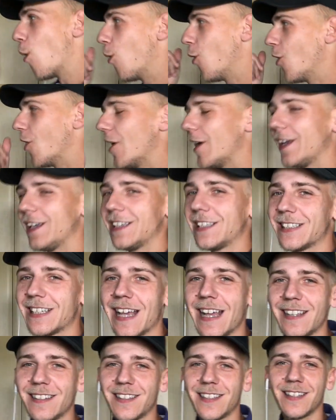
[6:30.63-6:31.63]
What he
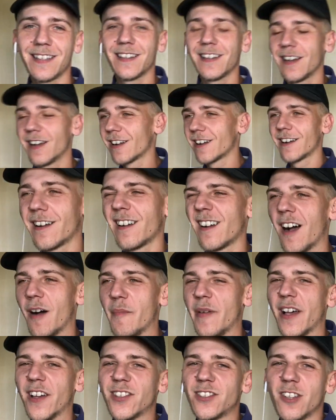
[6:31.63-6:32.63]
said, can't
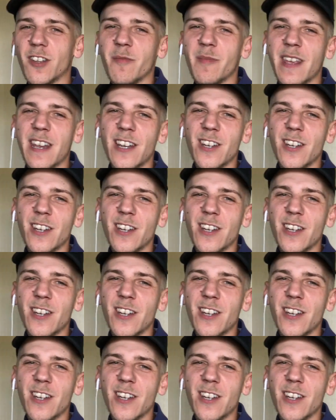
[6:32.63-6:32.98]
be us doing the